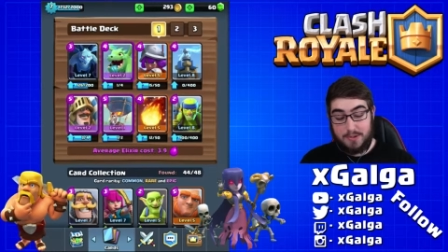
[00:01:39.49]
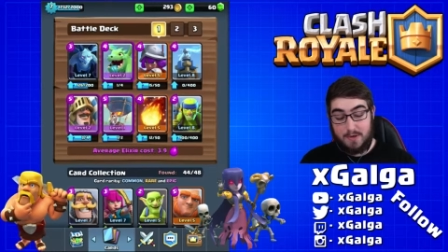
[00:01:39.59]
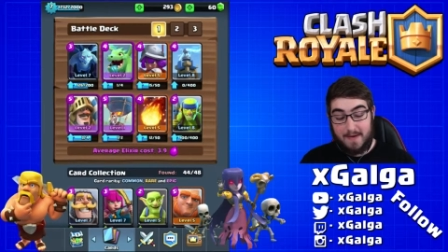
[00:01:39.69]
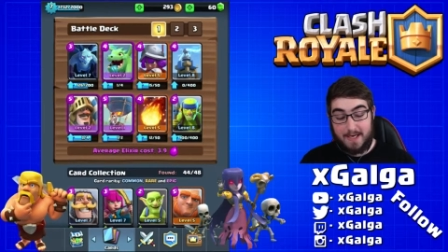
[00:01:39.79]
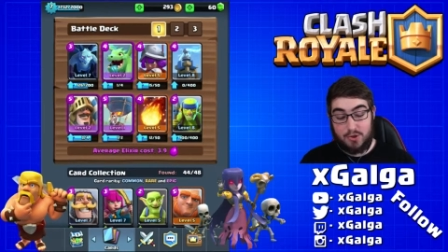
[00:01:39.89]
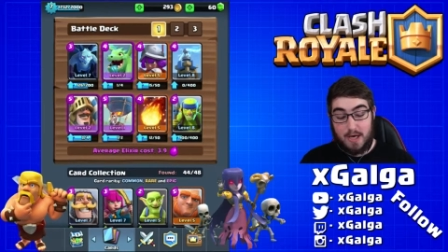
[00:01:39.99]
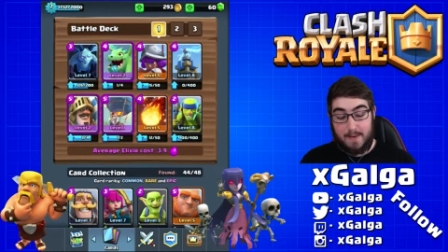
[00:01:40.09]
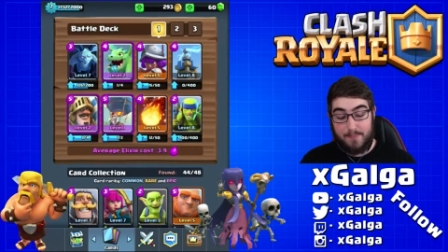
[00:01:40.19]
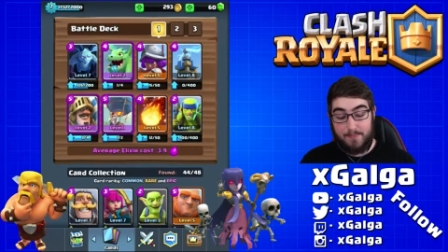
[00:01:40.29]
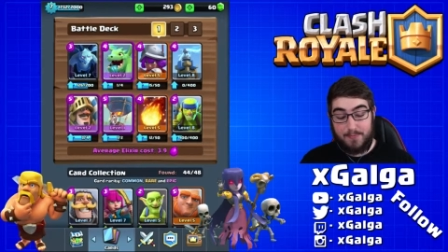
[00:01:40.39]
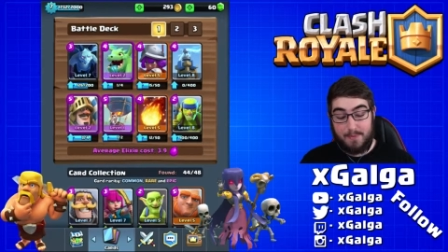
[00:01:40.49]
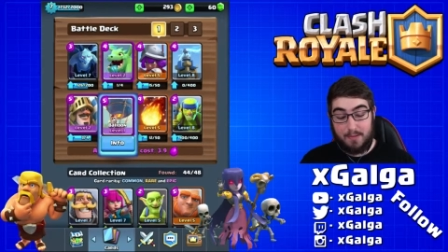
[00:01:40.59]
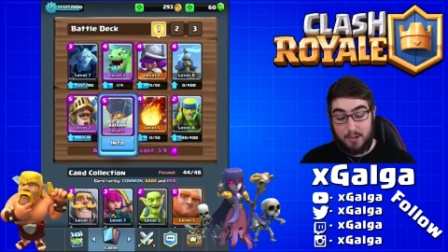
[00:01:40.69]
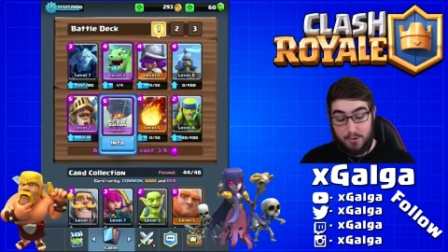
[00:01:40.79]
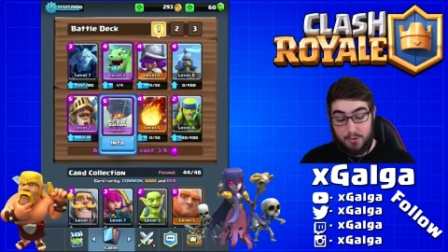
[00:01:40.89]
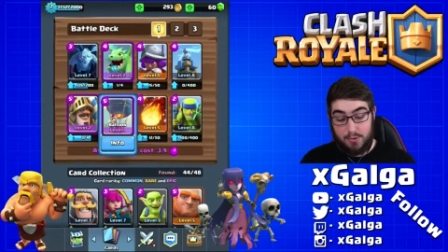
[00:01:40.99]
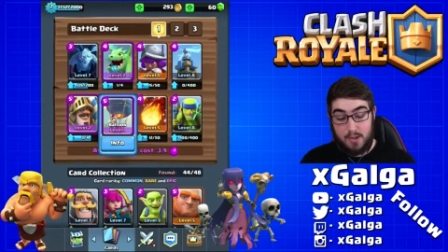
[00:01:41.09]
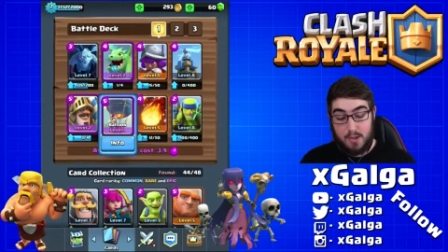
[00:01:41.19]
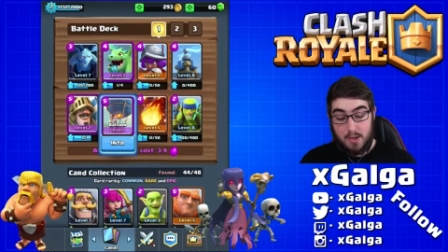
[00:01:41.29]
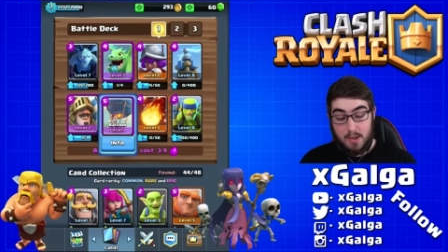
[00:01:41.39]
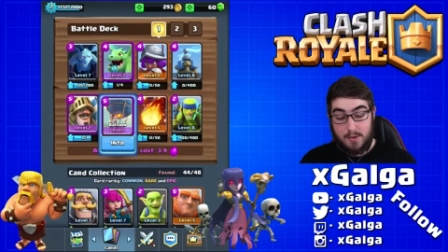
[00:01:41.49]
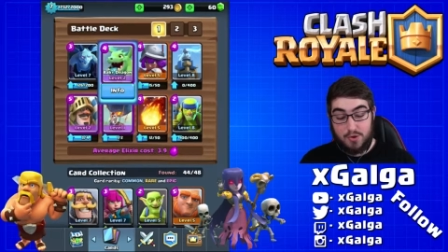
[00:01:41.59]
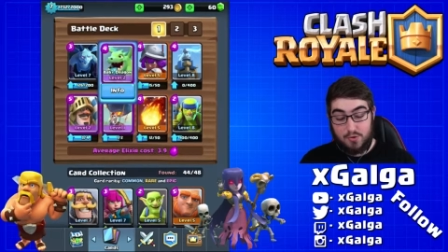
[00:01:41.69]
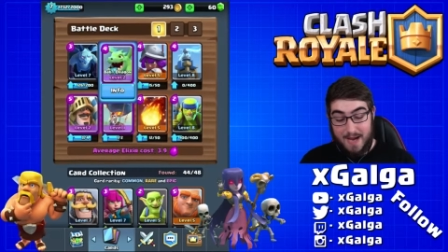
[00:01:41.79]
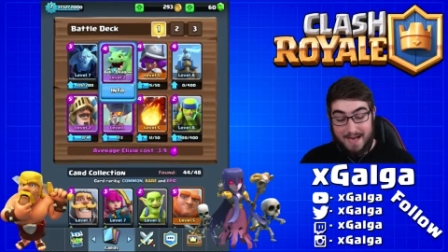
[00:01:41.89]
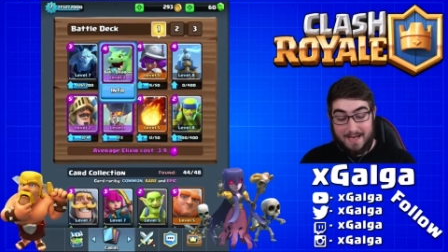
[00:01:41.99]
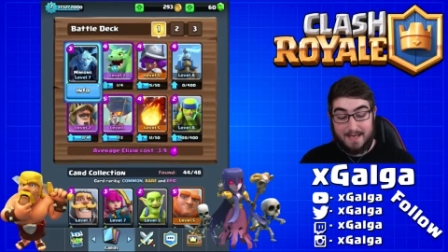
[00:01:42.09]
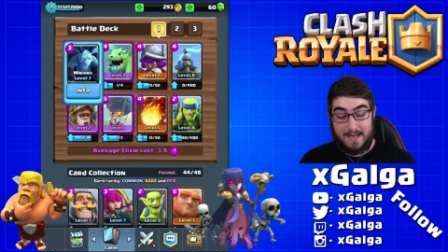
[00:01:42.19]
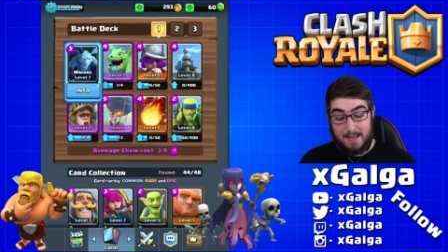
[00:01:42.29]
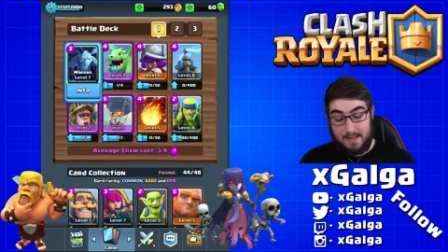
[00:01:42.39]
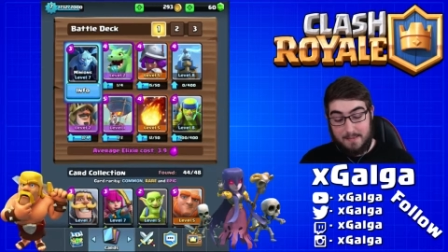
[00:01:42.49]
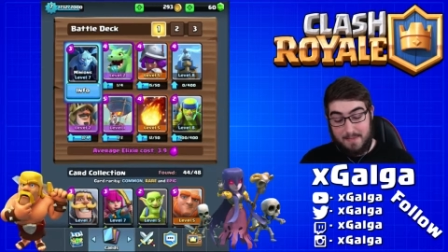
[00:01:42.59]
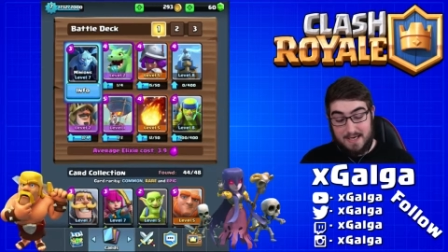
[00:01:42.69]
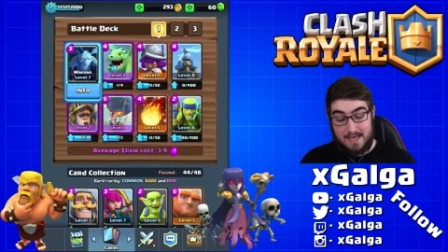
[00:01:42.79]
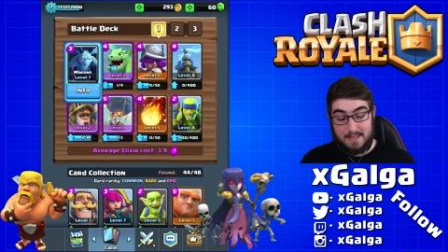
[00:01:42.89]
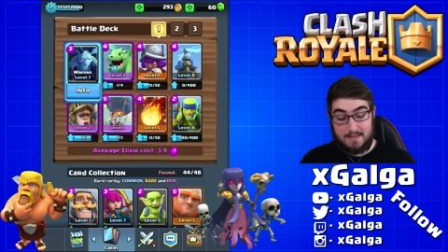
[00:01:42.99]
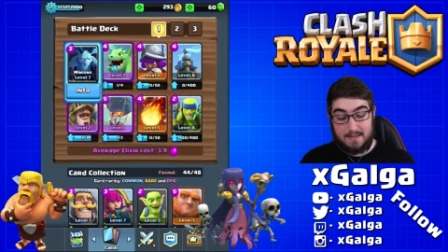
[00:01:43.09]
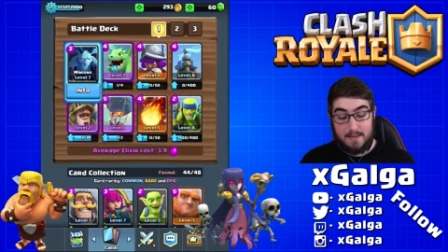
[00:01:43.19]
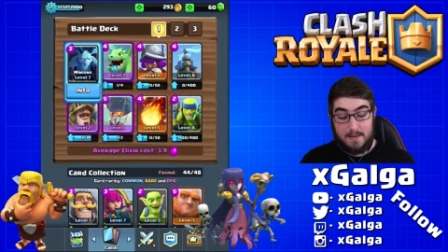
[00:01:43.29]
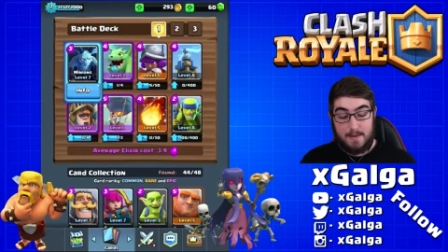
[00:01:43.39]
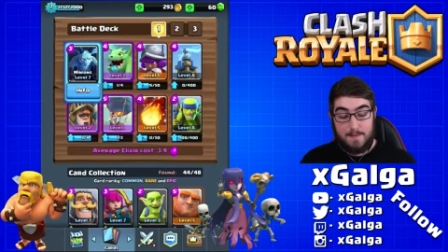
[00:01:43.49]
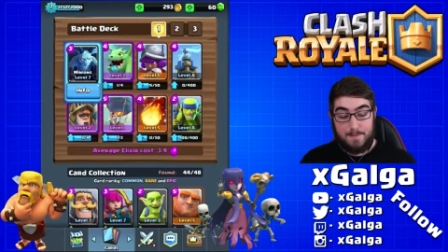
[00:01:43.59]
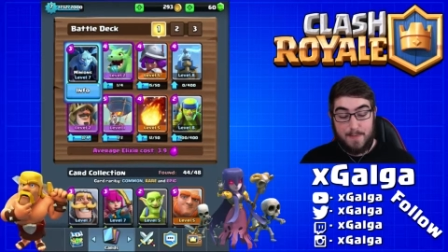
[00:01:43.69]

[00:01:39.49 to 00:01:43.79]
So if I can drop the Balloon, the Dragon, and then the Minions